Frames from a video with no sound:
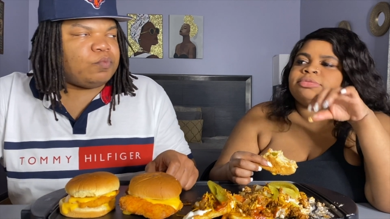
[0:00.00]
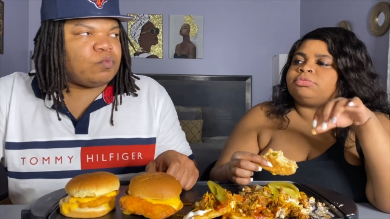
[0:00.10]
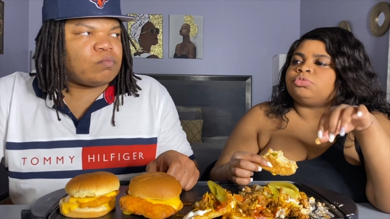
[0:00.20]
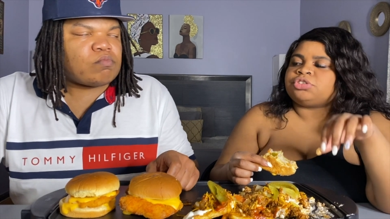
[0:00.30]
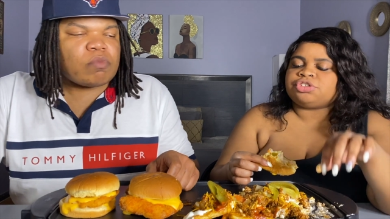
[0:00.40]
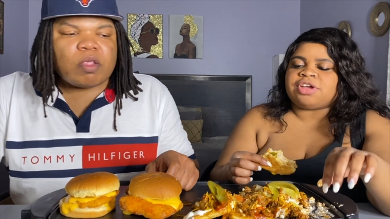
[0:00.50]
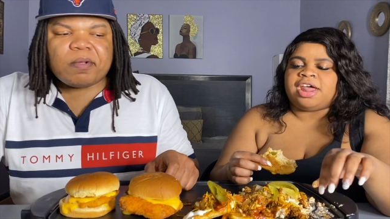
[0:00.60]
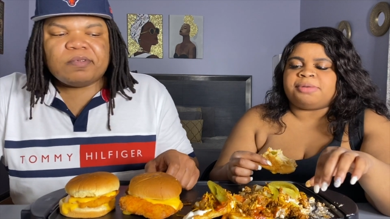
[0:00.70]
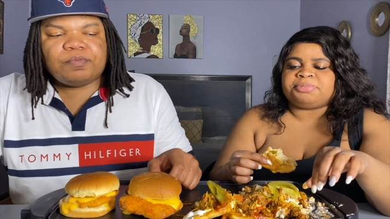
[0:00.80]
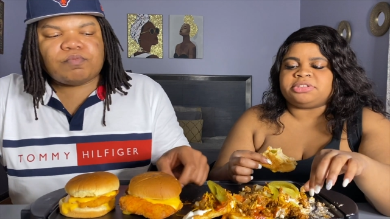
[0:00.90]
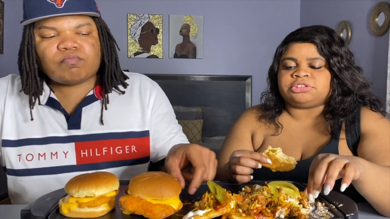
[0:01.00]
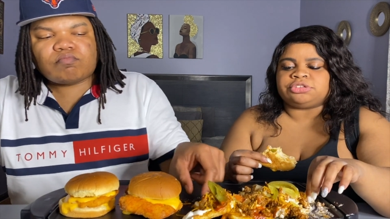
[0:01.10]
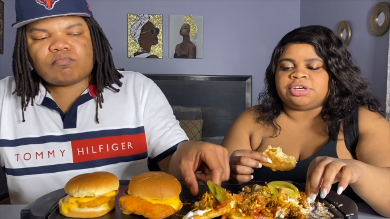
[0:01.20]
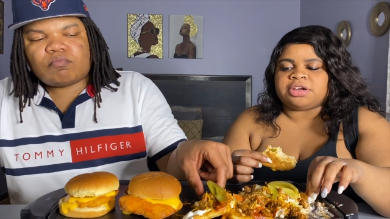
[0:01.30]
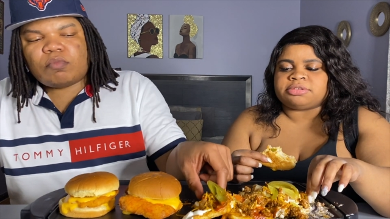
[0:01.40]
Speaker 1: What you got up in the
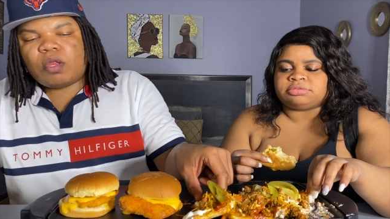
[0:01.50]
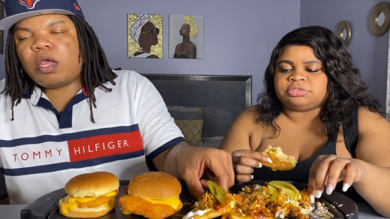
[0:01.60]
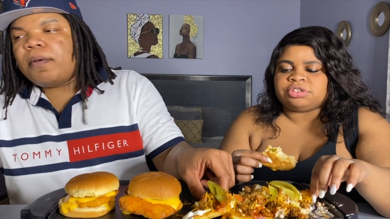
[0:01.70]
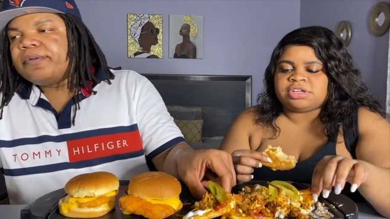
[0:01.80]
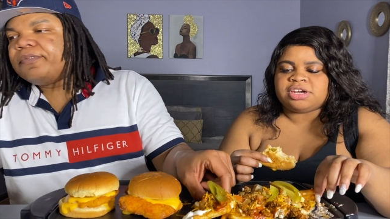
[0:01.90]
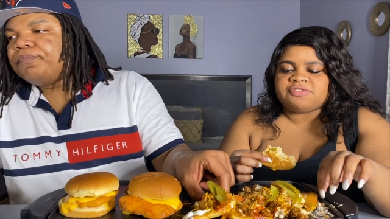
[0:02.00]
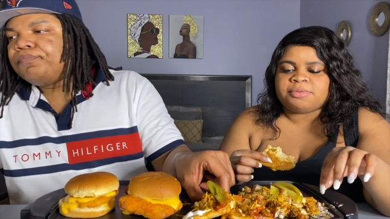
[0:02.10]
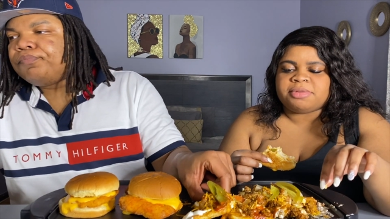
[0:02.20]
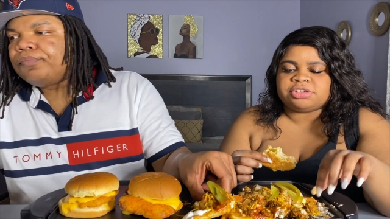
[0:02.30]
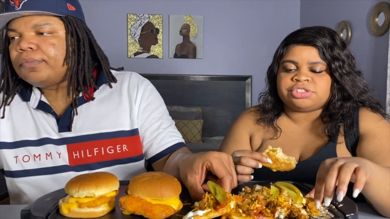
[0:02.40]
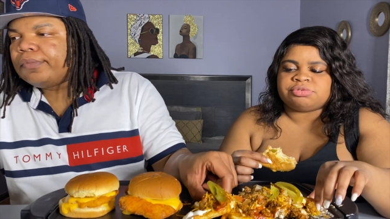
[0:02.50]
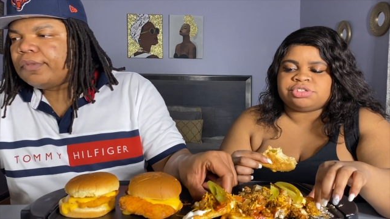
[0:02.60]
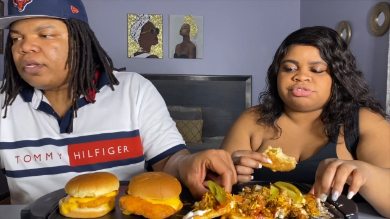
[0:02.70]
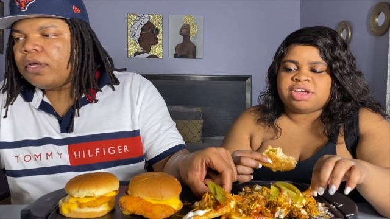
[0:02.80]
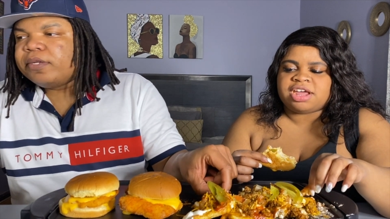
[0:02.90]
drink? You didn't even mention
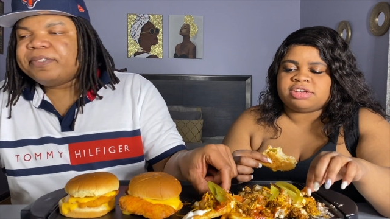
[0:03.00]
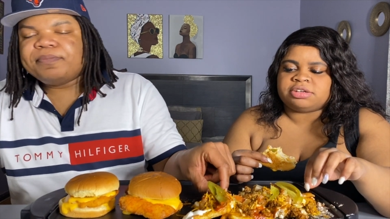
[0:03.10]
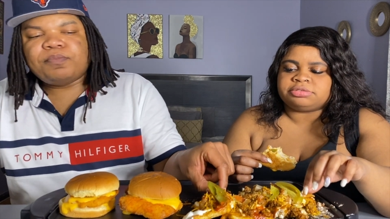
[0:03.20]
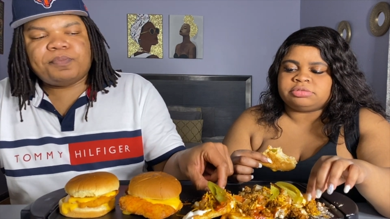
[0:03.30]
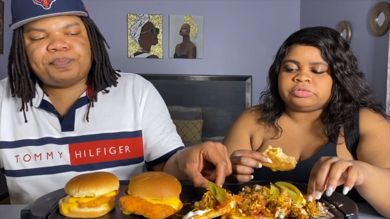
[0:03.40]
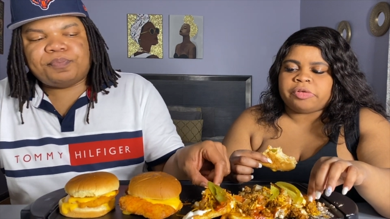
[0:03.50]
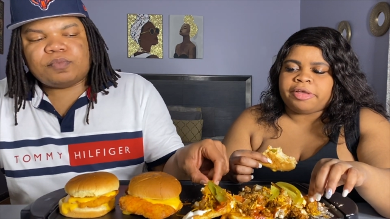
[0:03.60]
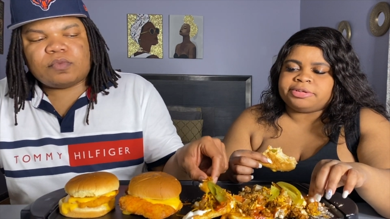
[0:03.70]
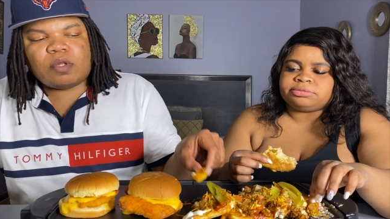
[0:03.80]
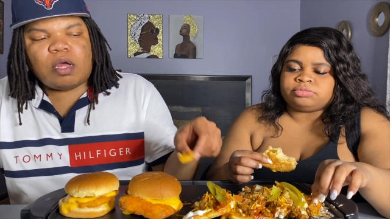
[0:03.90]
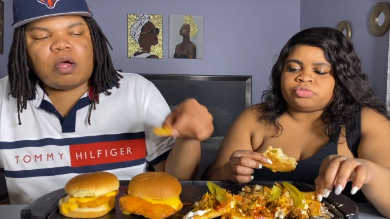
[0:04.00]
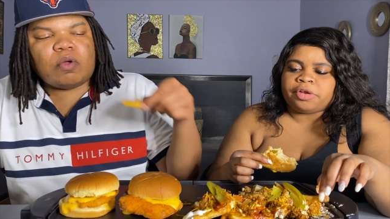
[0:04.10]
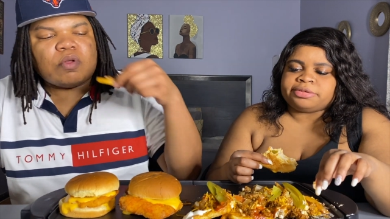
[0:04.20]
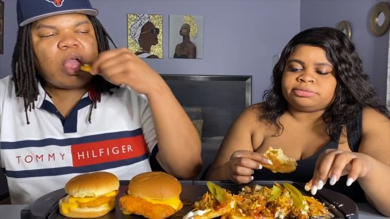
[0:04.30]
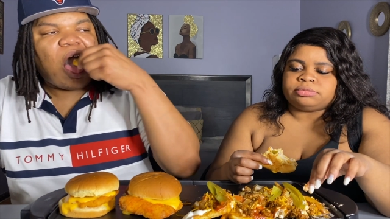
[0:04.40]
what you had.
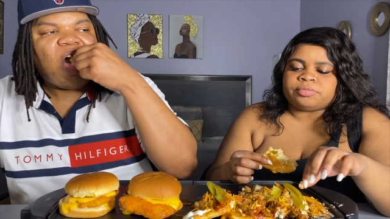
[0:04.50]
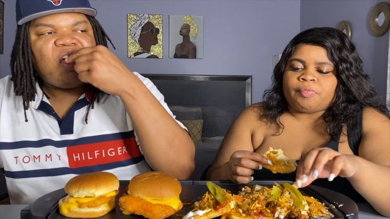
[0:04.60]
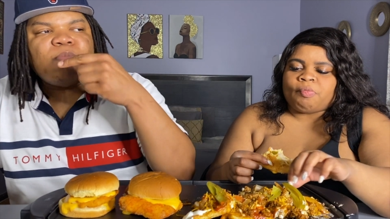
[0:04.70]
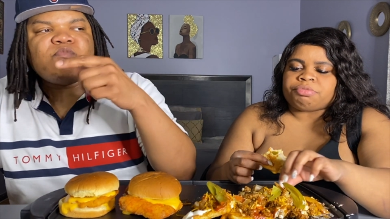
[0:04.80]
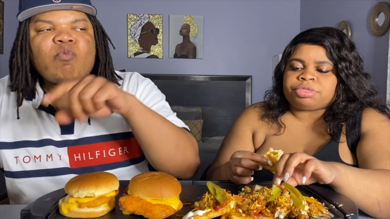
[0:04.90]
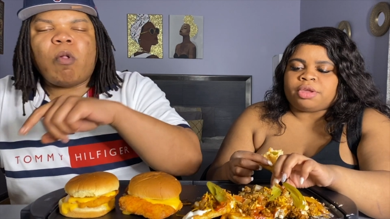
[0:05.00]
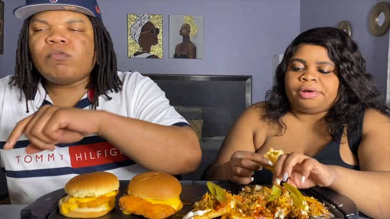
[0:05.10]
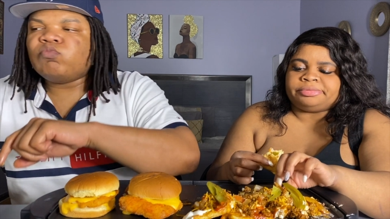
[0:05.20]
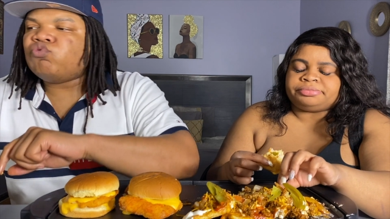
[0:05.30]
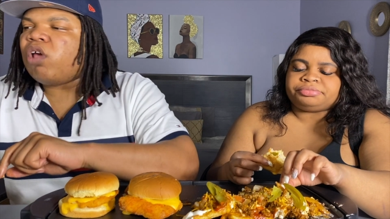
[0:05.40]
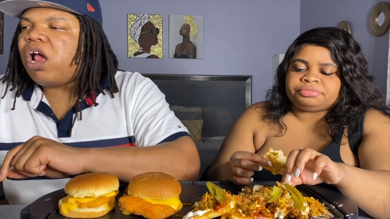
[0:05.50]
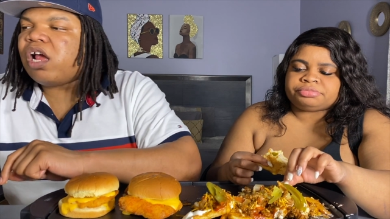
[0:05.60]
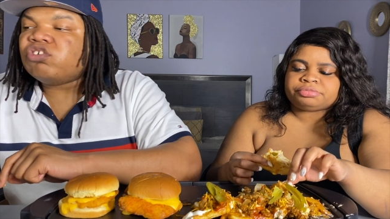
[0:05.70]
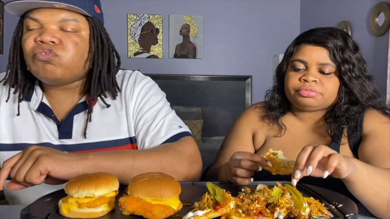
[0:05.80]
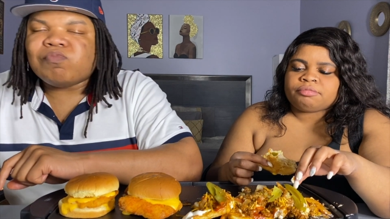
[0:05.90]
Speaker 2: Oh.
Speaker 1: The
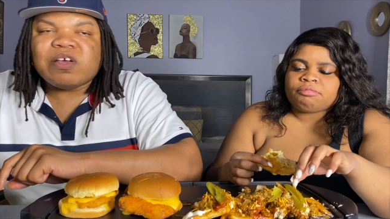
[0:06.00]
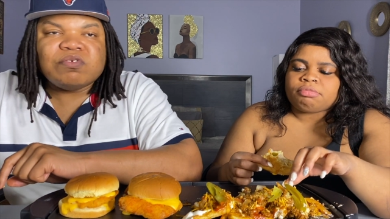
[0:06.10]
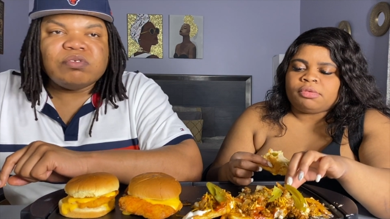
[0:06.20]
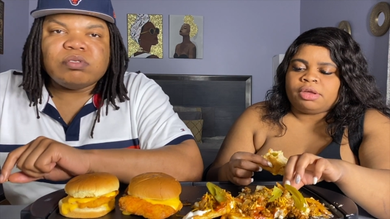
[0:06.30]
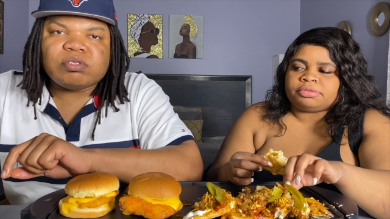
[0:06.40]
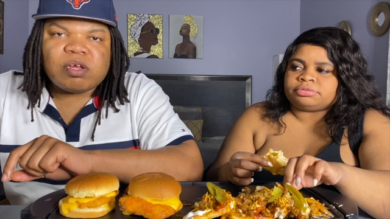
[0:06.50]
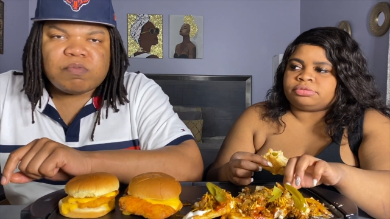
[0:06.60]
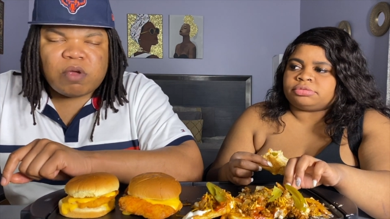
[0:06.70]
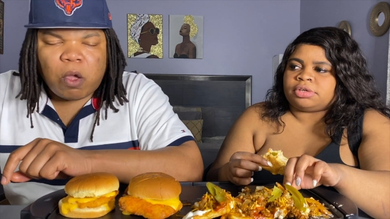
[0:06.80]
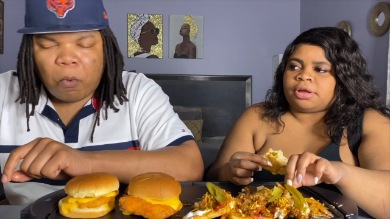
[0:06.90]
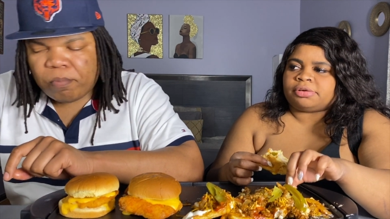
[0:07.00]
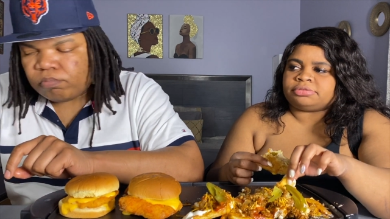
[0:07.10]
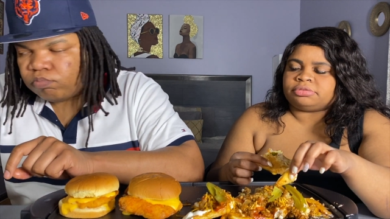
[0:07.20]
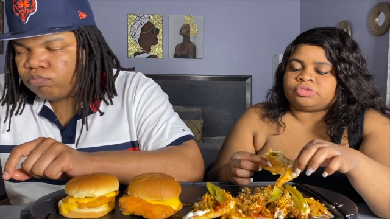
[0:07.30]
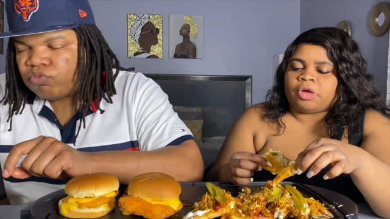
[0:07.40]
Speaker 2: ice melting and stuff, y'all.
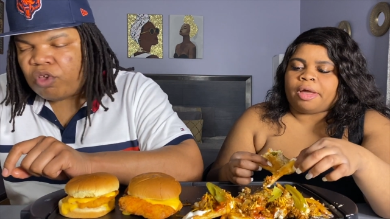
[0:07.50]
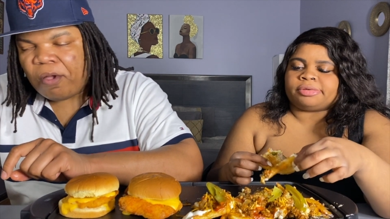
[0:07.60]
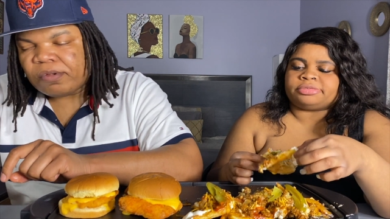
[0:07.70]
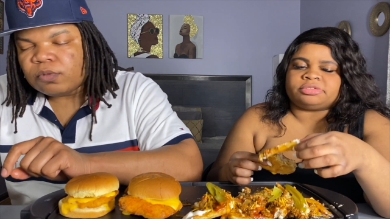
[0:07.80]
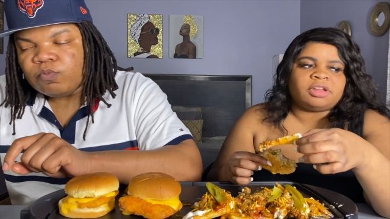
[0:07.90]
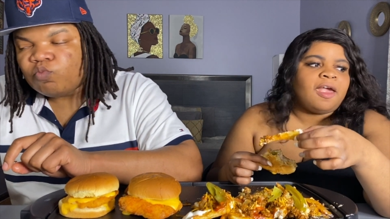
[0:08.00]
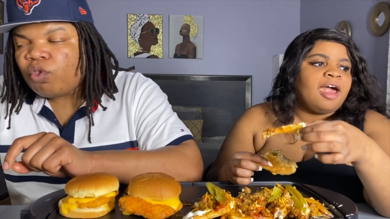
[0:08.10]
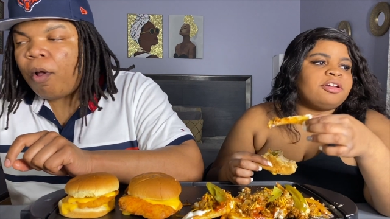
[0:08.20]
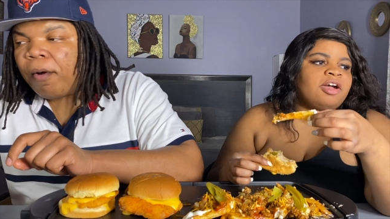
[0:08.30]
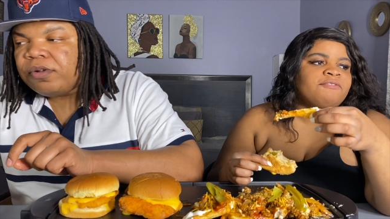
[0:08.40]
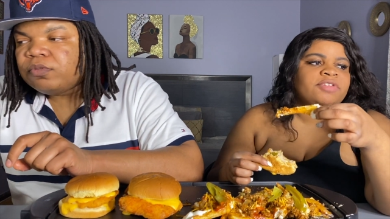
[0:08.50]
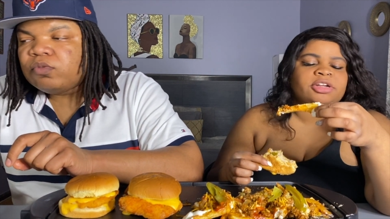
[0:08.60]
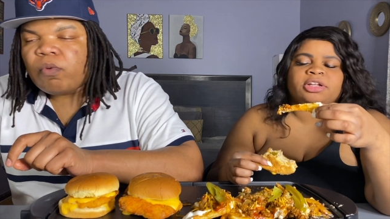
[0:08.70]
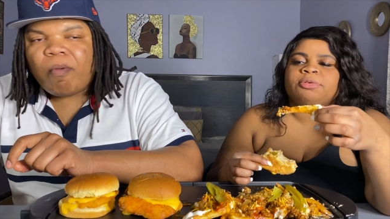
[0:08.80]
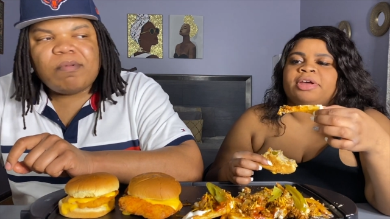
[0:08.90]
Look.
Speaker 1: I know I'm
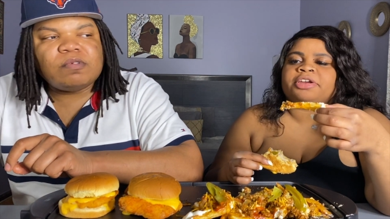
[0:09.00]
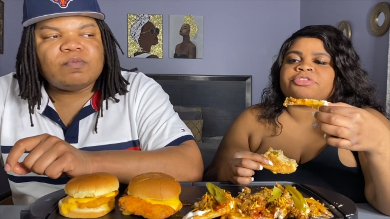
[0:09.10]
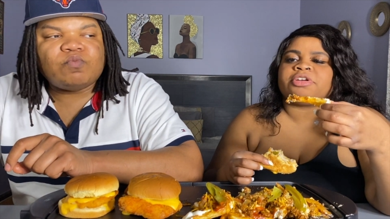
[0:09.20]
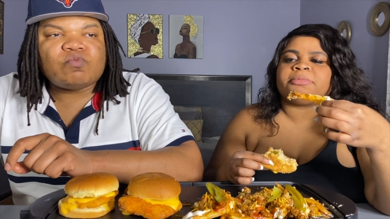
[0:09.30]
finna get ready and drink